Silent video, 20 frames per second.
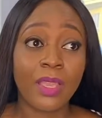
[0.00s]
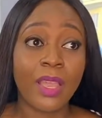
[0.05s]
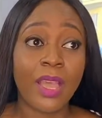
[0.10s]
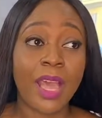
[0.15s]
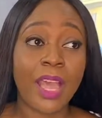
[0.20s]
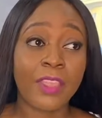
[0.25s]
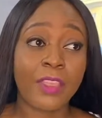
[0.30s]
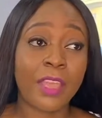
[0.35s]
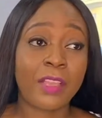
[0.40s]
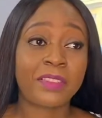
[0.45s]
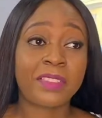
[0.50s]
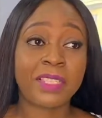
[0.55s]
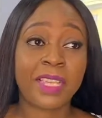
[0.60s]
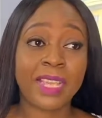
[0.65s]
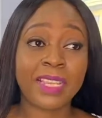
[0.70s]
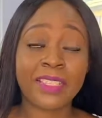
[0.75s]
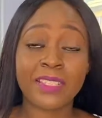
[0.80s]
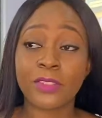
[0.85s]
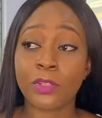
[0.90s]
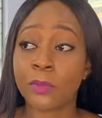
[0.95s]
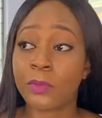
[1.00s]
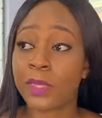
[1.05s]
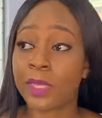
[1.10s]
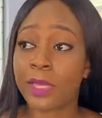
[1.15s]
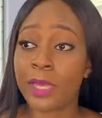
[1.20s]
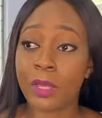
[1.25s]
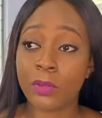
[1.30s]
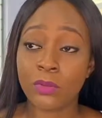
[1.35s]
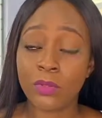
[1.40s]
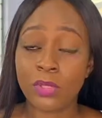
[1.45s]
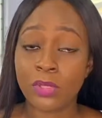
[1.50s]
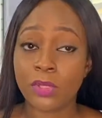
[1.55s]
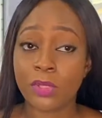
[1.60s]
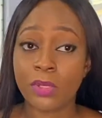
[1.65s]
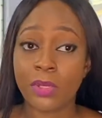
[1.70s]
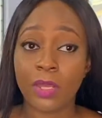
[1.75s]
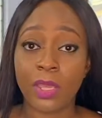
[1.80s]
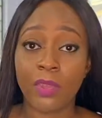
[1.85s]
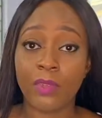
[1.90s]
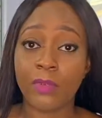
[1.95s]
and you have sketched something out,
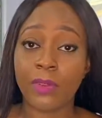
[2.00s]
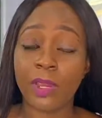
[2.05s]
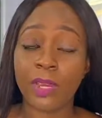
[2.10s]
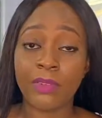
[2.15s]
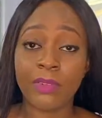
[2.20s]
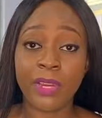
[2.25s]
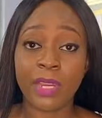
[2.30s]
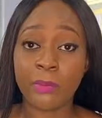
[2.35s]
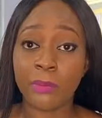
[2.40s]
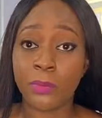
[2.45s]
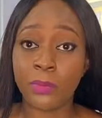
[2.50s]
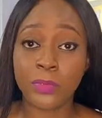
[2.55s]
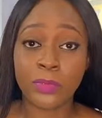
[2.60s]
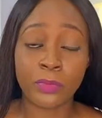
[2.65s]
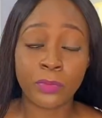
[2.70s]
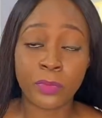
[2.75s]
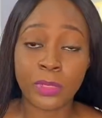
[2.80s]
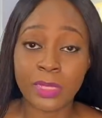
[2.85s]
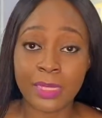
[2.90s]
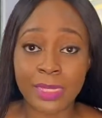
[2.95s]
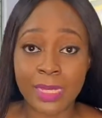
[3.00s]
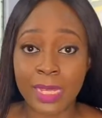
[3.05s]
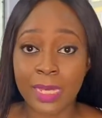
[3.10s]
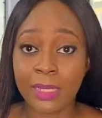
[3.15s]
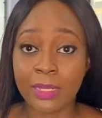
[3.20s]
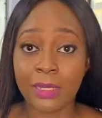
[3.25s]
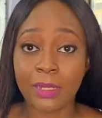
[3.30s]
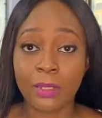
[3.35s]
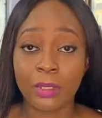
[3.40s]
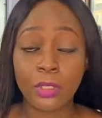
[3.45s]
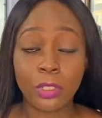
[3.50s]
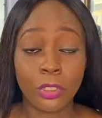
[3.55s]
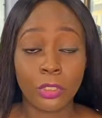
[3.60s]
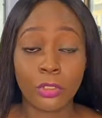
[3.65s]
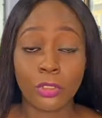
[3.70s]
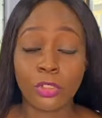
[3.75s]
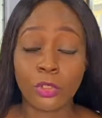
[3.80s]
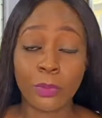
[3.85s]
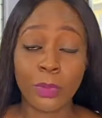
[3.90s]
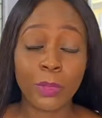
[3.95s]
a very, very beautiful design,
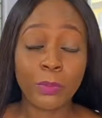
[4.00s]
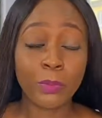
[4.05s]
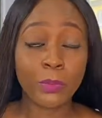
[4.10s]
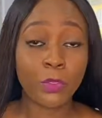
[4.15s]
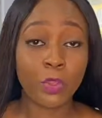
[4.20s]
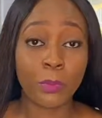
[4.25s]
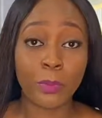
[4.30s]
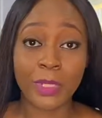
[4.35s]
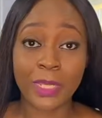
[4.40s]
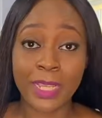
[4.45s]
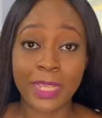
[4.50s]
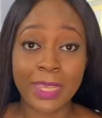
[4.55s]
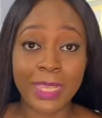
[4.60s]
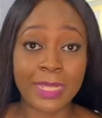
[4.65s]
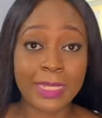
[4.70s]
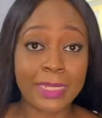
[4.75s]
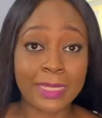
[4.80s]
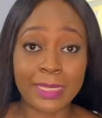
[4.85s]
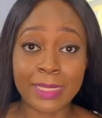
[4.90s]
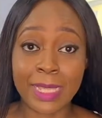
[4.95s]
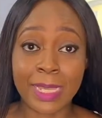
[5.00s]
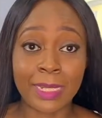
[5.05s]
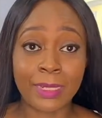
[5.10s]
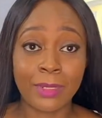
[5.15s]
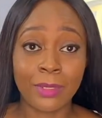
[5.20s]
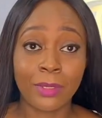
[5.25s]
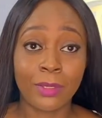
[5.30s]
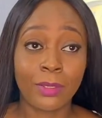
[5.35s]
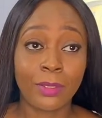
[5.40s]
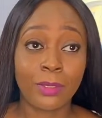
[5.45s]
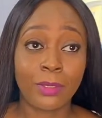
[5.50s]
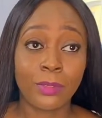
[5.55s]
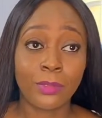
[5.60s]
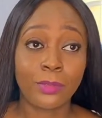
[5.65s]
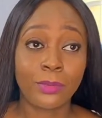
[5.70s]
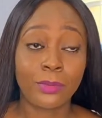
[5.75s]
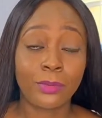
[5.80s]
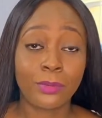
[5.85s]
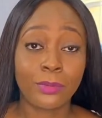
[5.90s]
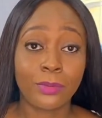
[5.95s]
you should be able to communicate that design
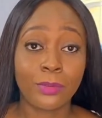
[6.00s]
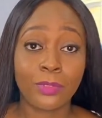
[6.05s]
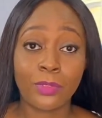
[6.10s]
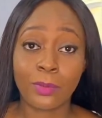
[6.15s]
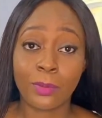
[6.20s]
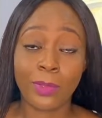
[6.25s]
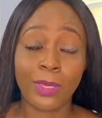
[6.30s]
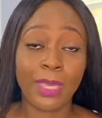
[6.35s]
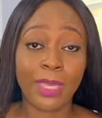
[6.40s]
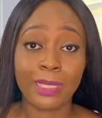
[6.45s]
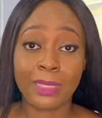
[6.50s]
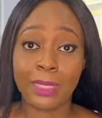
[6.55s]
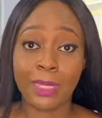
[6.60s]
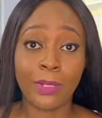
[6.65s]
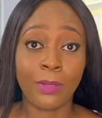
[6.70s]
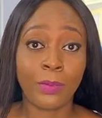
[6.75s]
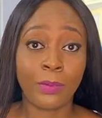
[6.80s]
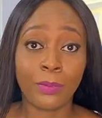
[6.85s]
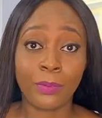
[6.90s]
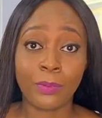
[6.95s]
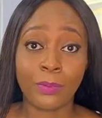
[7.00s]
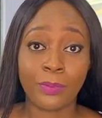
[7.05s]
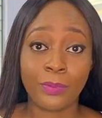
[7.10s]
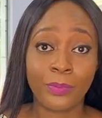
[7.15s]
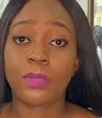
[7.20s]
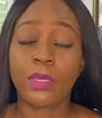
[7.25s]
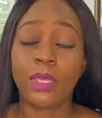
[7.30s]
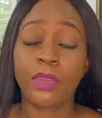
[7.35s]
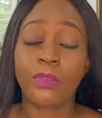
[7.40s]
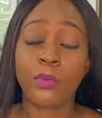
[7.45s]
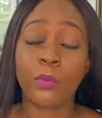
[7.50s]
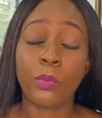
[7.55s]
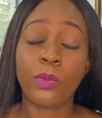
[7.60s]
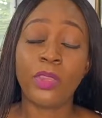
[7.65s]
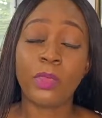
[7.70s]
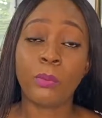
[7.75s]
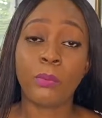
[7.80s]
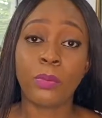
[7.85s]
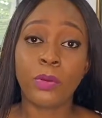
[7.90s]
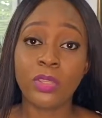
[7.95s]
to a tailor. If you want
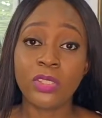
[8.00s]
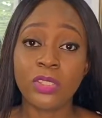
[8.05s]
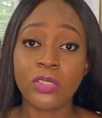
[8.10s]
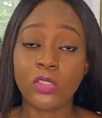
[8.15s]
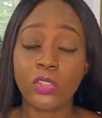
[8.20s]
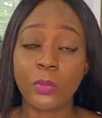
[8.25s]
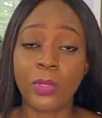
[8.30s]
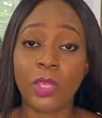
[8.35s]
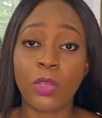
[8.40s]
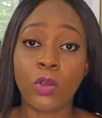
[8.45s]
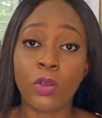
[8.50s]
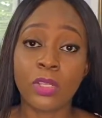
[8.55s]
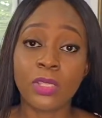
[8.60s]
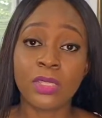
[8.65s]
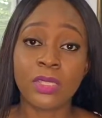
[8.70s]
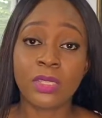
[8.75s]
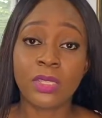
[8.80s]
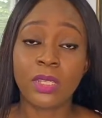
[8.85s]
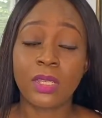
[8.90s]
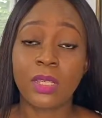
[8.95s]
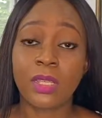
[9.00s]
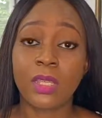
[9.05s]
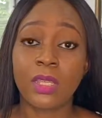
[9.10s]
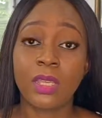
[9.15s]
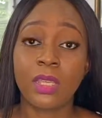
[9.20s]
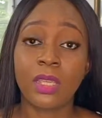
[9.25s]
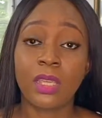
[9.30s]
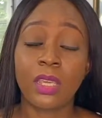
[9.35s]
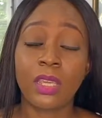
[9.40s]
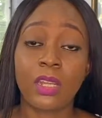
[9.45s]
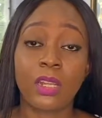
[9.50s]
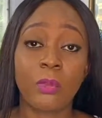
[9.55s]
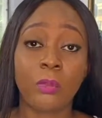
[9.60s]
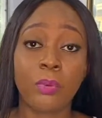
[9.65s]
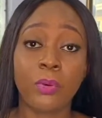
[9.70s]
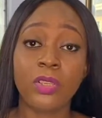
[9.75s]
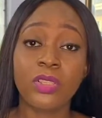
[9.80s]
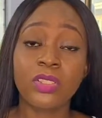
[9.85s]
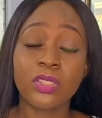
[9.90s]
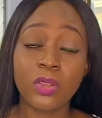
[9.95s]
the bust to be cut in a
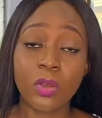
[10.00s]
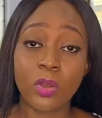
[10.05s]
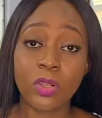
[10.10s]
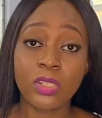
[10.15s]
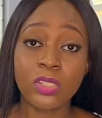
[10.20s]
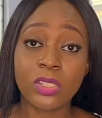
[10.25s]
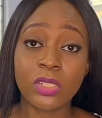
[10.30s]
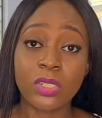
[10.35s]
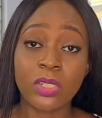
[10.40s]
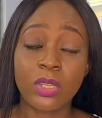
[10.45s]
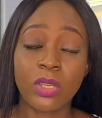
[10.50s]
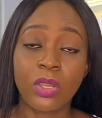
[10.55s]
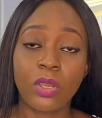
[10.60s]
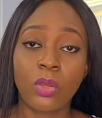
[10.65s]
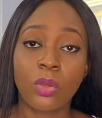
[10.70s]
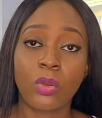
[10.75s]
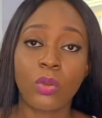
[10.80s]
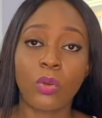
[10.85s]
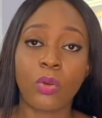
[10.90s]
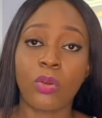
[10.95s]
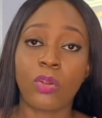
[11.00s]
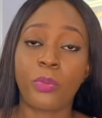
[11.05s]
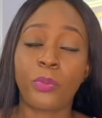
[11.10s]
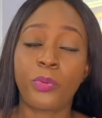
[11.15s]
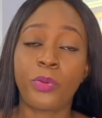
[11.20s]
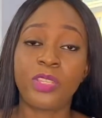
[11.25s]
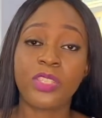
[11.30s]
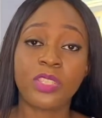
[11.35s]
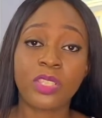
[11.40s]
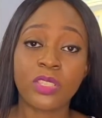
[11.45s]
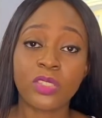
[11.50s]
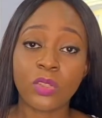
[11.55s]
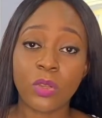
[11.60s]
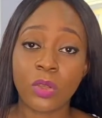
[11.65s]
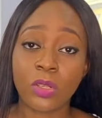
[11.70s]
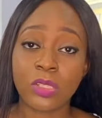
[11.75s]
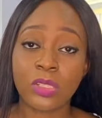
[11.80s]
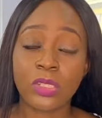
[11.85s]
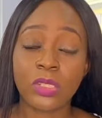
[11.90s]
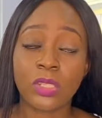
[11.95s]
bust cut or a princess
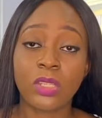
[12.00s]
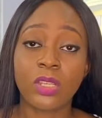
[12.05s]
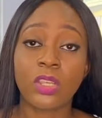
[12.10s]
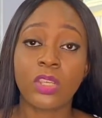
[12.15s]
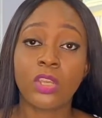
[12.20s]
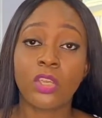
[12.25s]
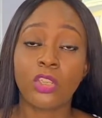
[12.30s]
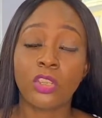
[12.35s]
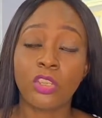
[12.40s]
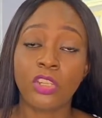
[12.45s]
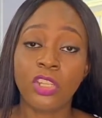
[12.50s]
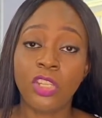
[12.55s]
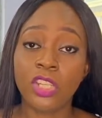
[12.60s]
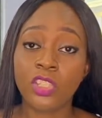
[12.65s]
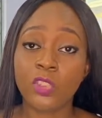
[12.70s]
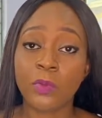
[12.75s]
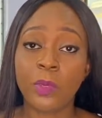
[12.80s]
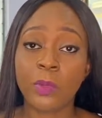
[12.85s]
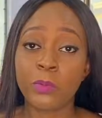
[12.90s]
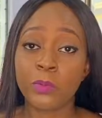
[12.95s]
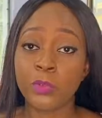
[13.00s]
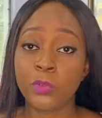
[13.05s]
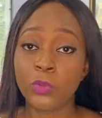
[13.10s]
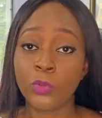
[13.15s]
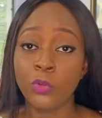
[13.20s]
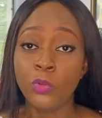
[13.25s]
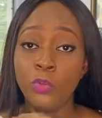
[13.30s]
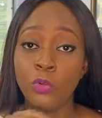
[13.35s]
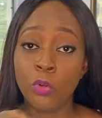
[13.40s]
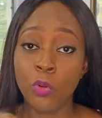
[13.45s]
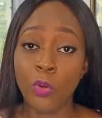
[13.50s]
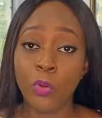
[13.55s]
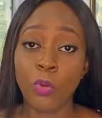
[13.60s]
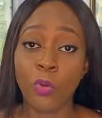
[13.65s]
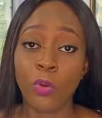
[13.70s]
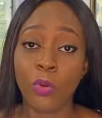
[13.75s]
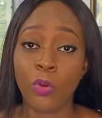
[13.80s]
cut, you need to be able to know